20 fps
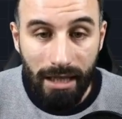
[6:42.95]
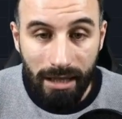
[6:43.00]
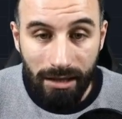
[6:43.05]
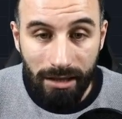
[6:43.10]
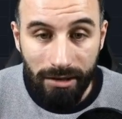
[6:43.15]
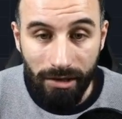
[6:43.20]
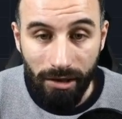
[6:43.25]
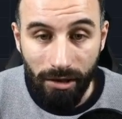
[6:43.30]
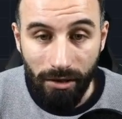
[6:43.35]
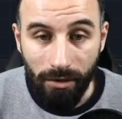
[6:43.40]

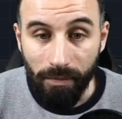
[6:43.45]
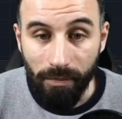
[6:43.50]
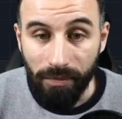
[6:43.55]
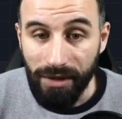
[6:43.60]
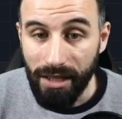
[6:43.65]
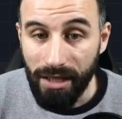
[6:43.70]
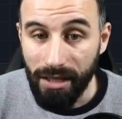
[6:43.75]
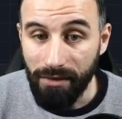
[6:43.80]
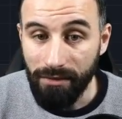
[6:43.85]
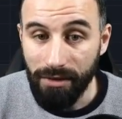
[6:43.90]
So
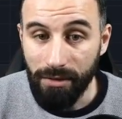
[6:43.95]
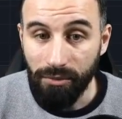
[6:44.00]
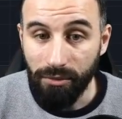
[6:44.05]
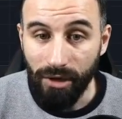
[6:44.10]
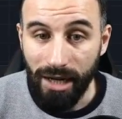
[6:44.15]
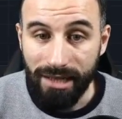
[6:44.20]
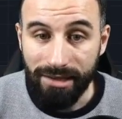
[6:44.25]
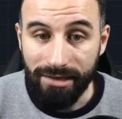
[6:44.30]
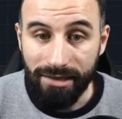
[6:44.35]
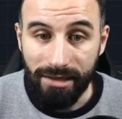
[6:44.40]
if the
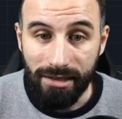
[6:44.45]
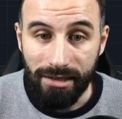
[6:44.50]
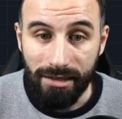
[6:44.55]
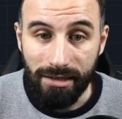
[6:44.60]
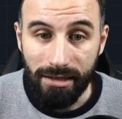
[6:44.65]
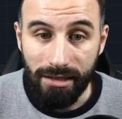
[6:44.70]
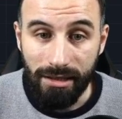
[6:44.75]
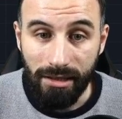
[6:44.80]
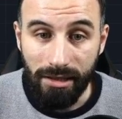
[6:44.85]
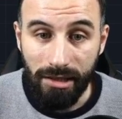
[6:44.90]
price
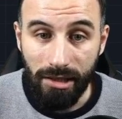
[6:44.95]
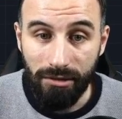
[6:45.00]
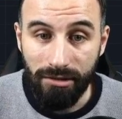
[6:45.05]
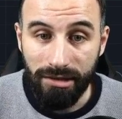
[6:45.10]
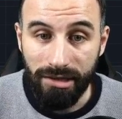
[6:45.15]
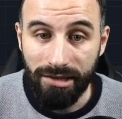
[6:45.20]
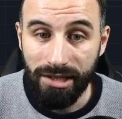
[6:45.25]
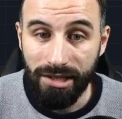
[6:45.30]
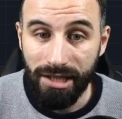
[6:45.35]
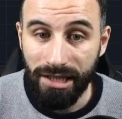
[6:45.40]

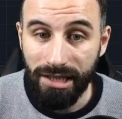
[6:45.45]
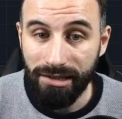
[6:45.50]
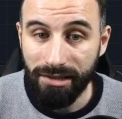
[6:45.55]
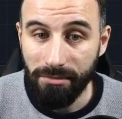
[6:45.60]
closes just